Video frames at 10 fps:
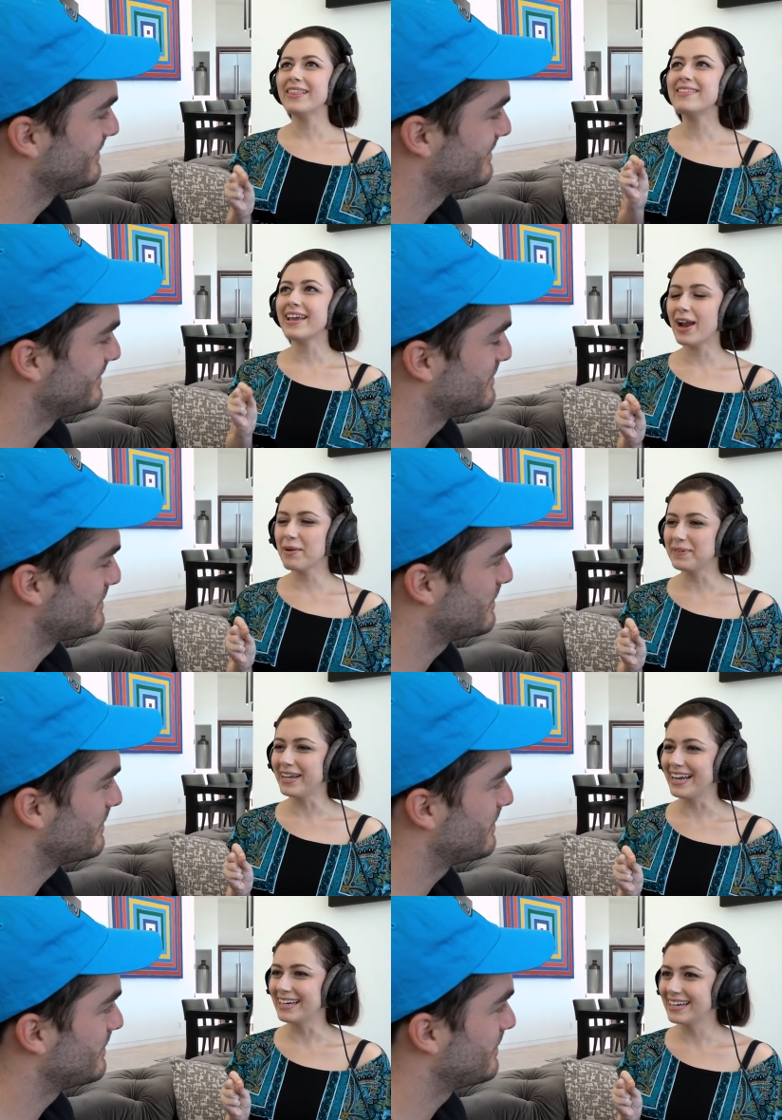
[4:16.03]
Speaker 1: invent the
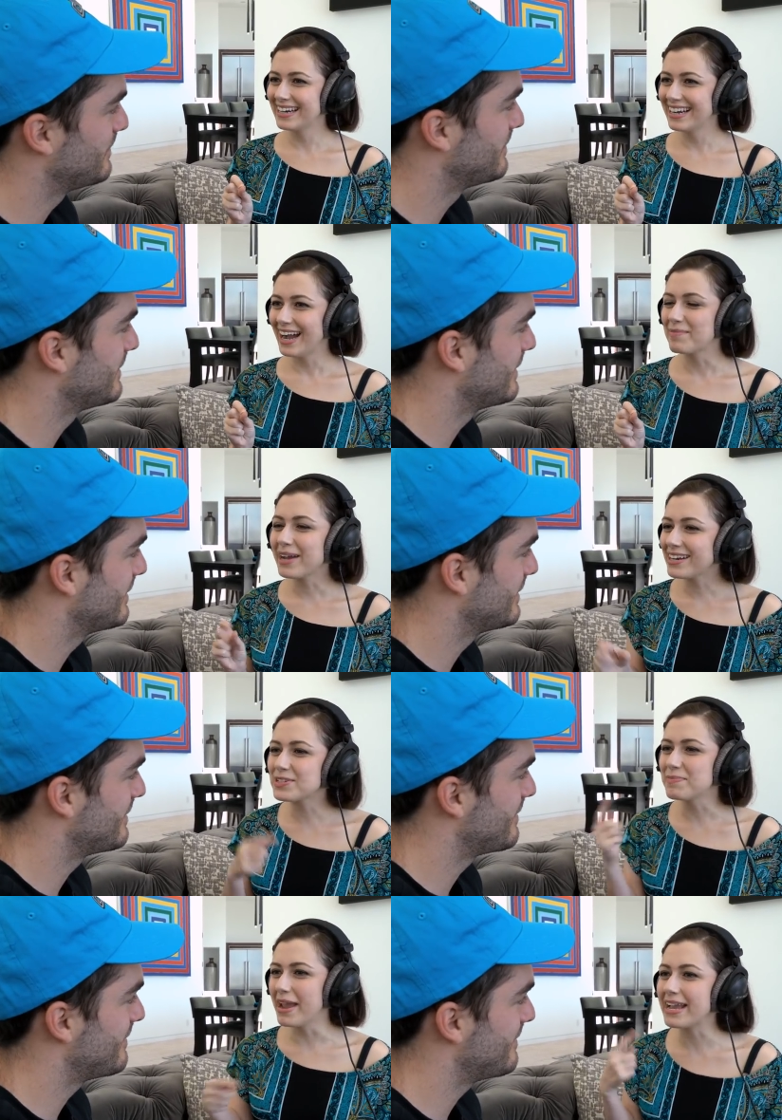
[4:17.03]
airplane? I'm kind of
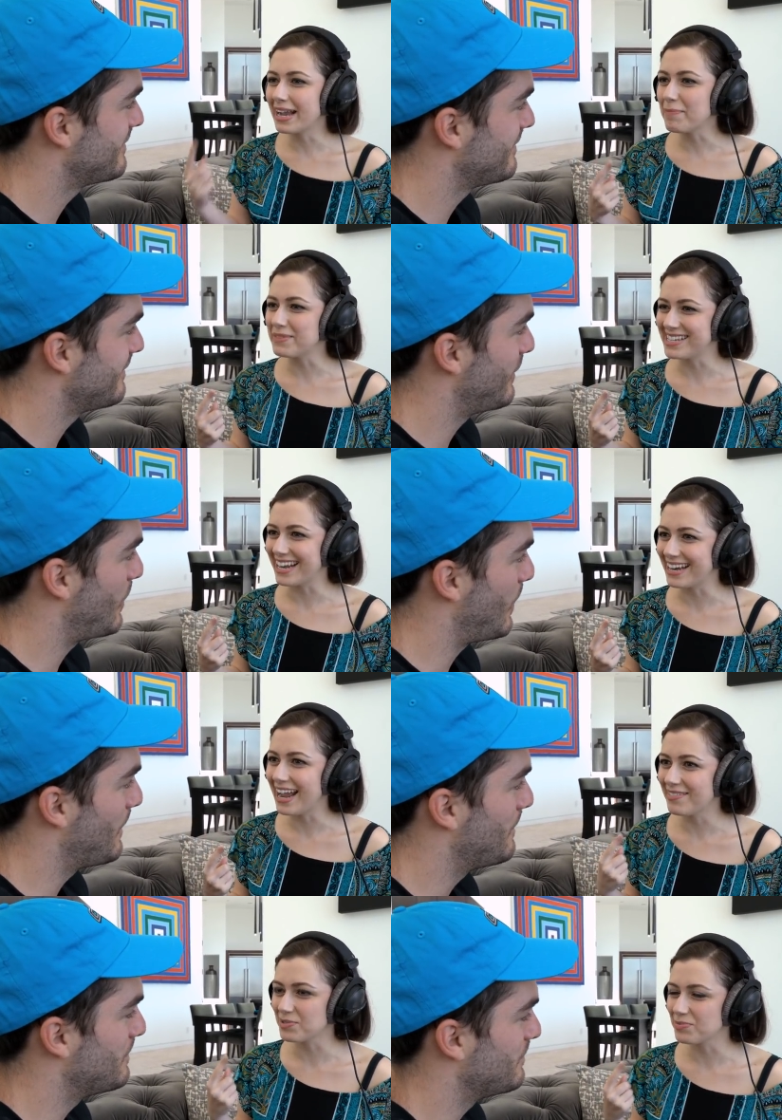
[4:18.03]
just making up the second
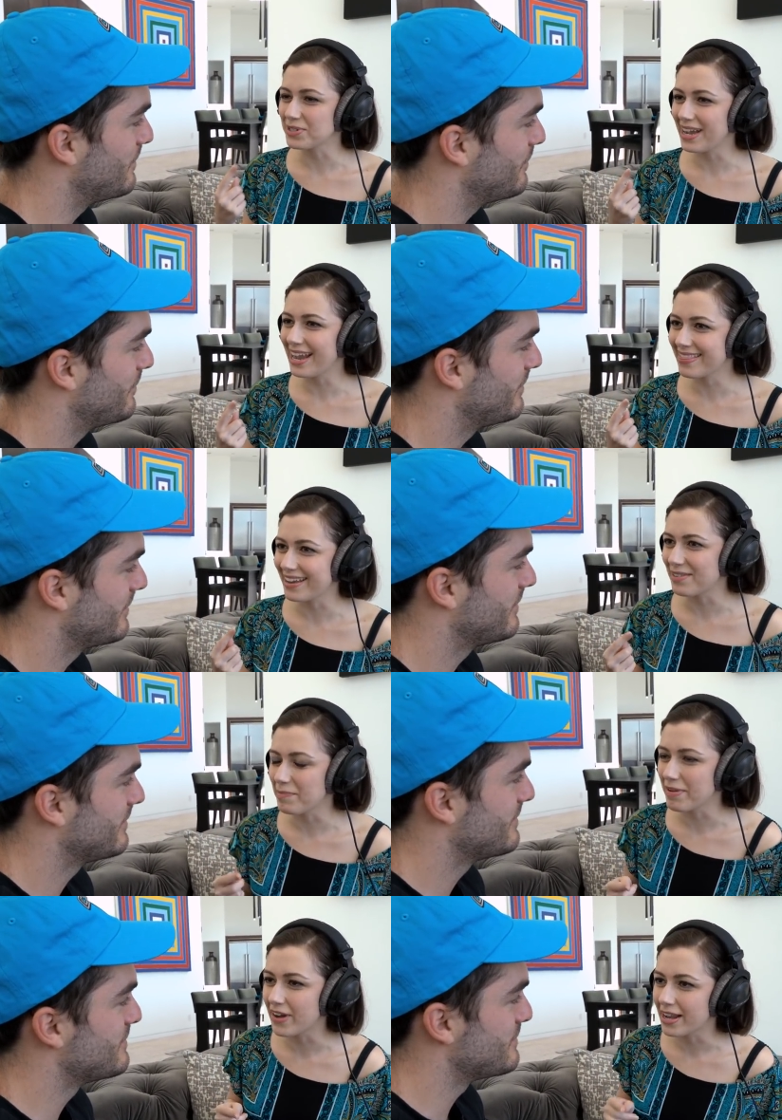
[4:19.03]
half of what I think would
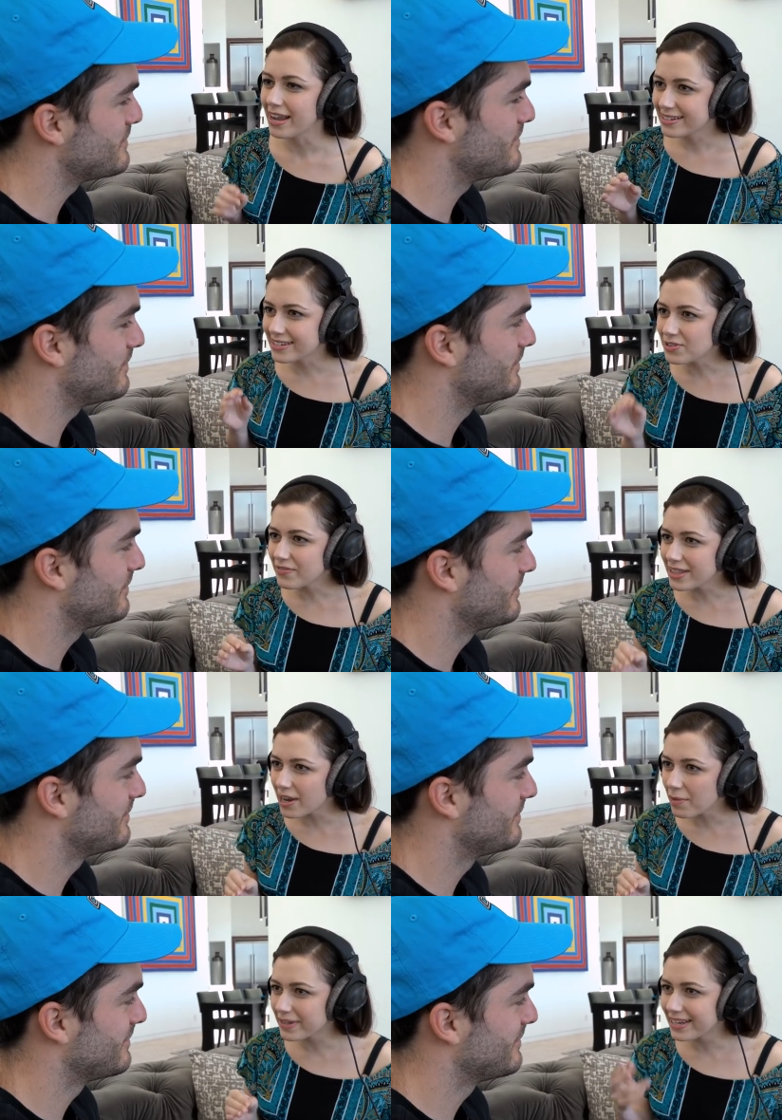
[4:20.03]
be funny. Did you invent the
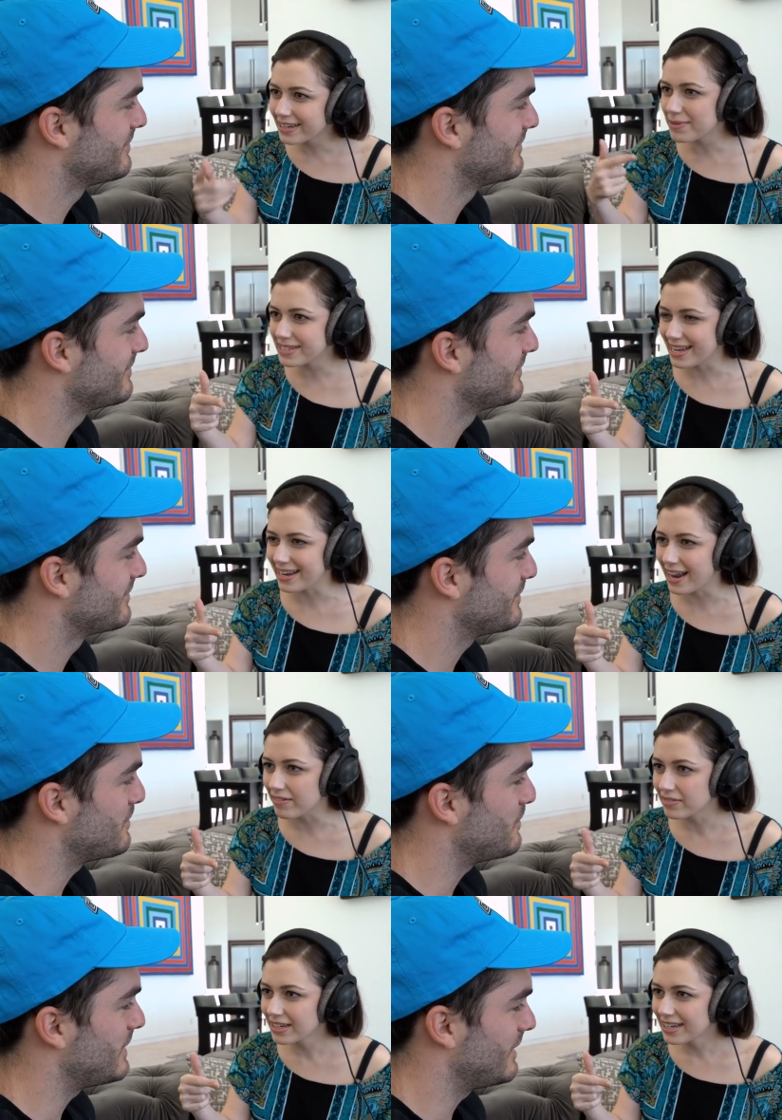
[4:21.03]
airplane? Give me the second
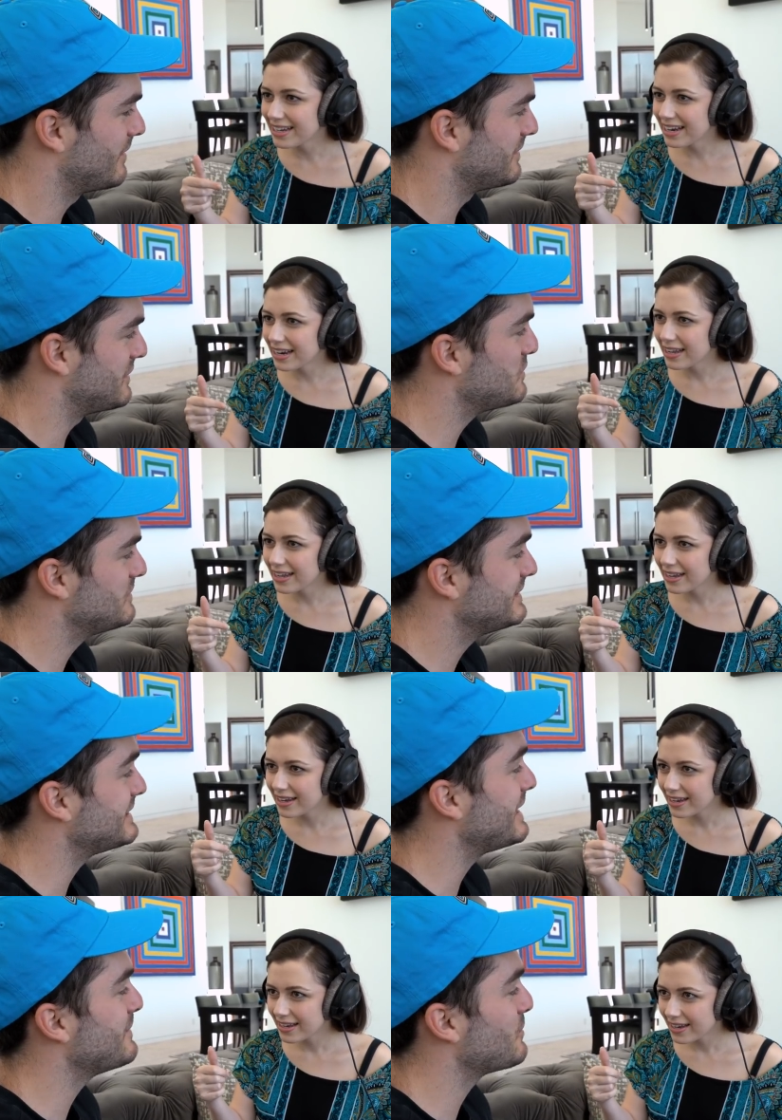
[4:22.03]
half.
Speaker 2: Because you
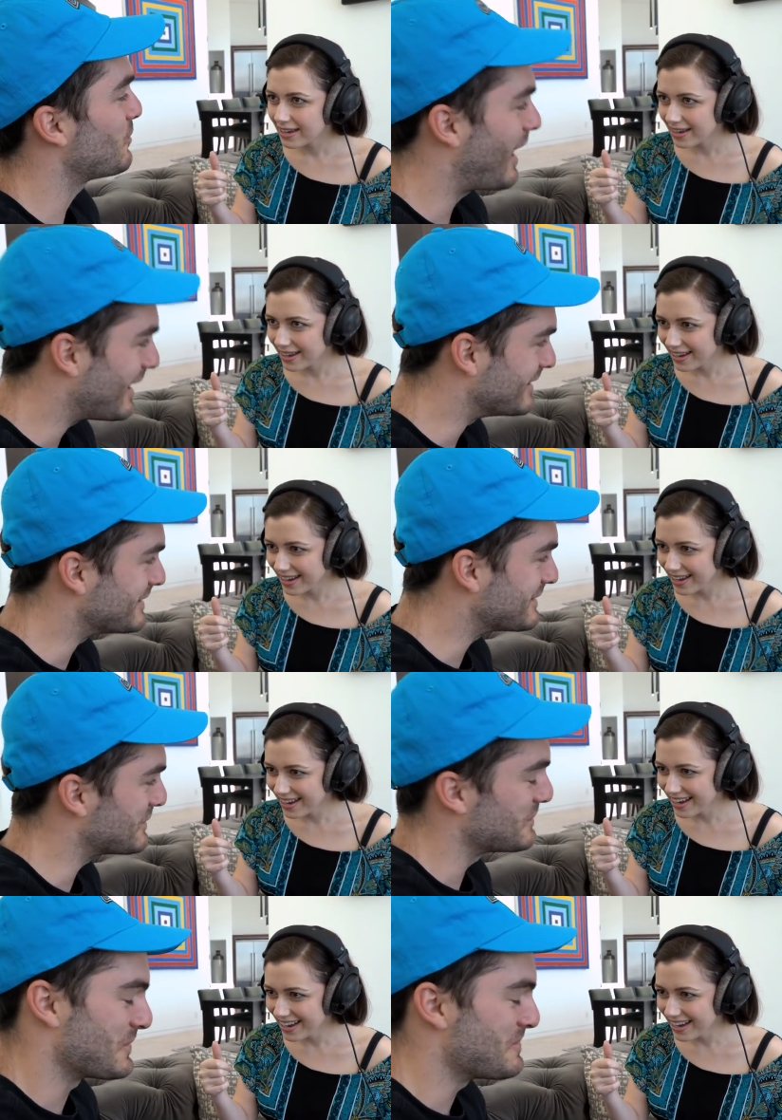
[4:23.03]
seem right
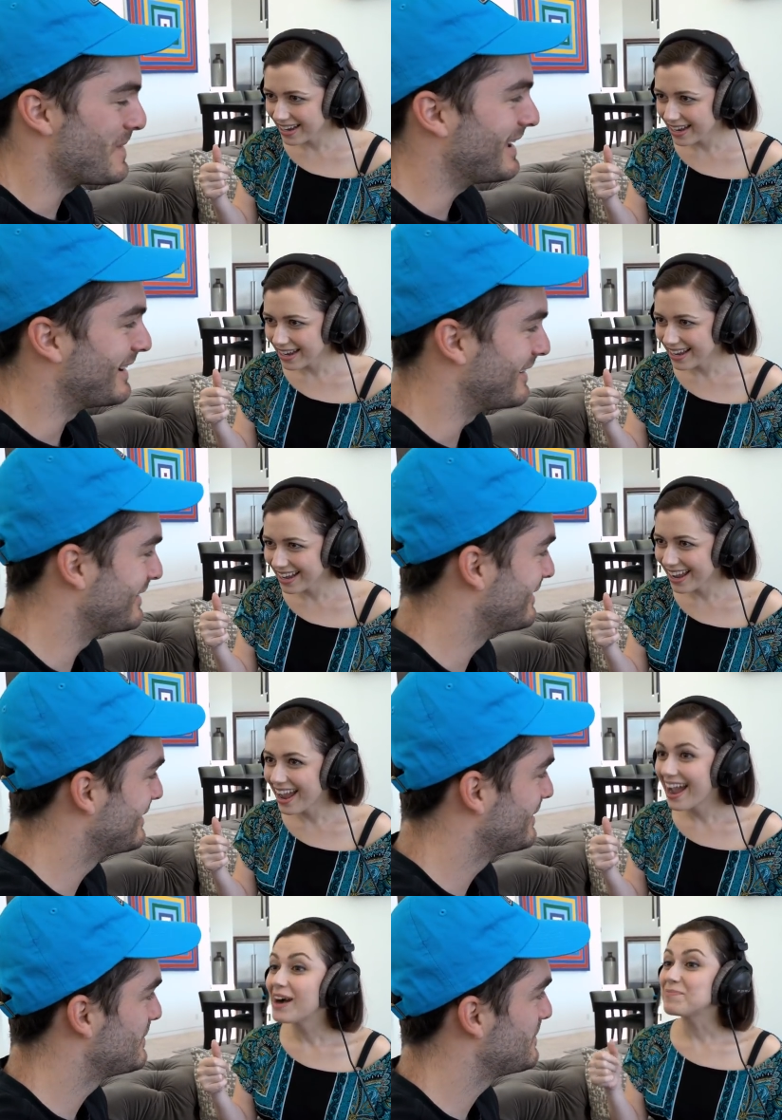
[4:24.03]
for me.
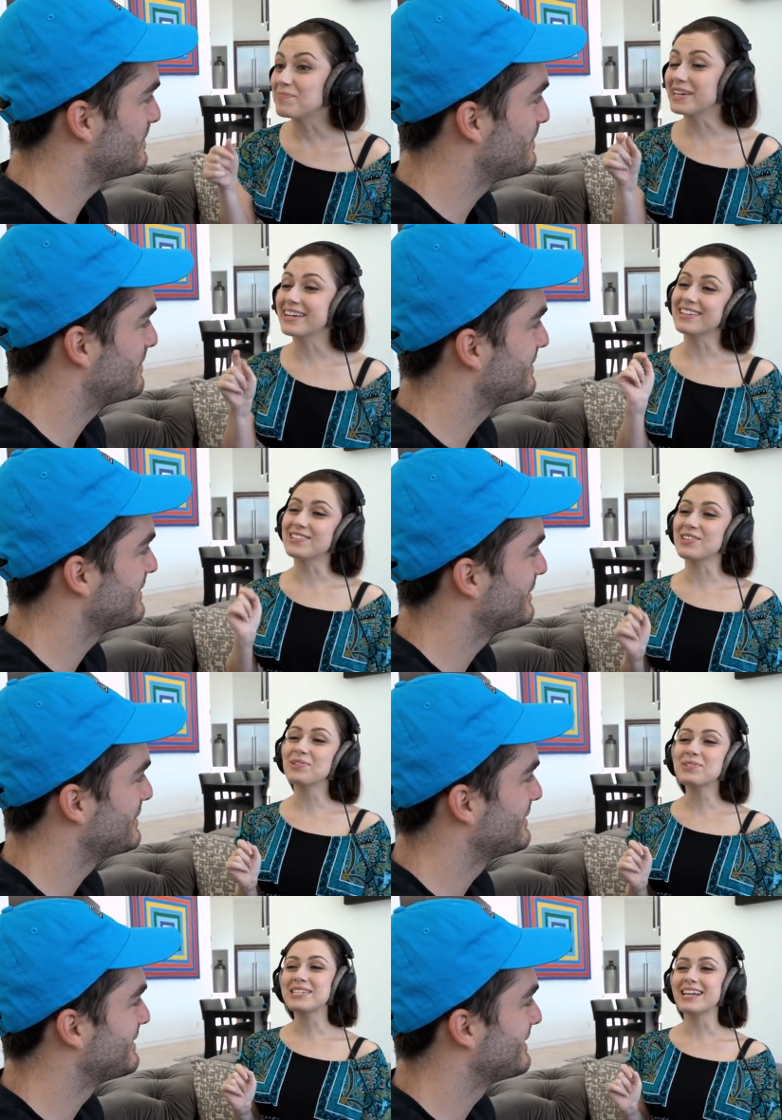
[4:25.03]
Speaker 1: Because
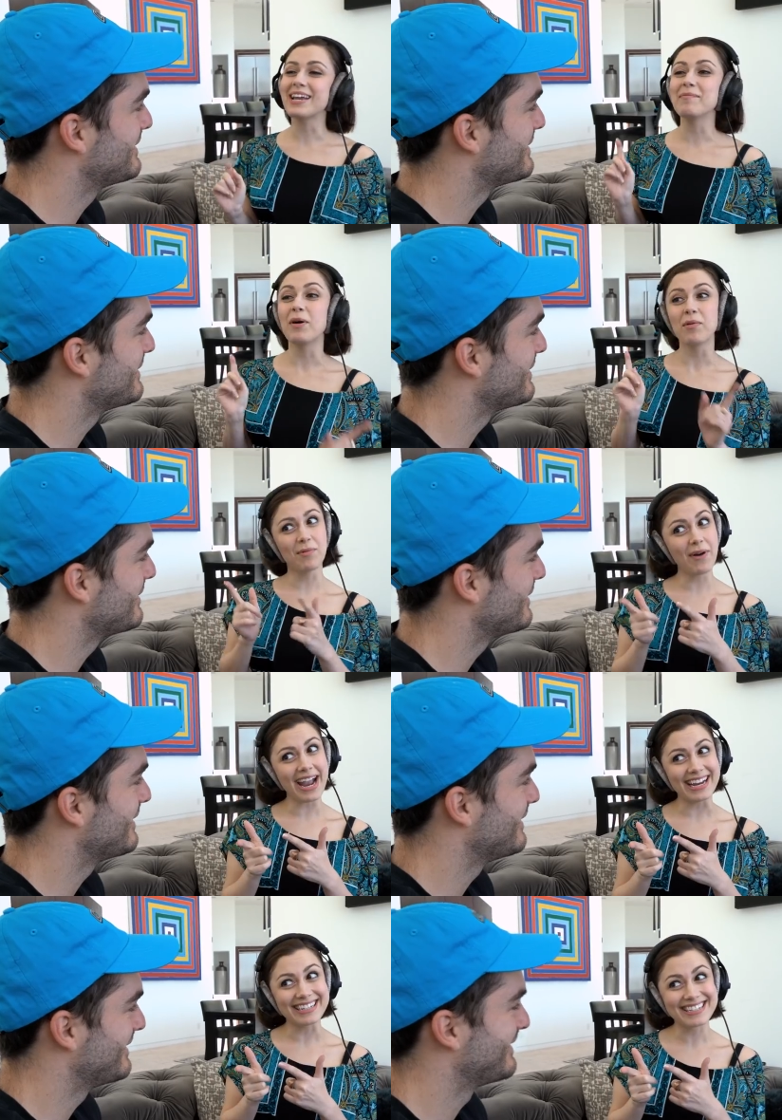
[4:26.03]
you seem
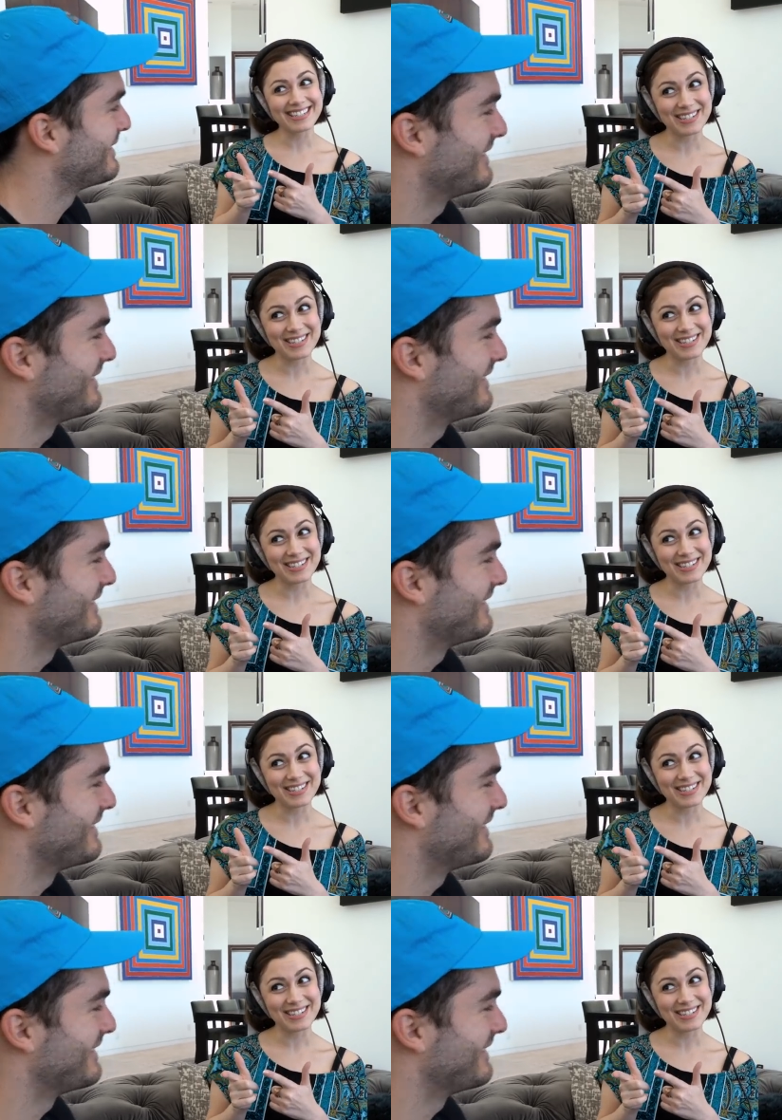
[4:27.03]
right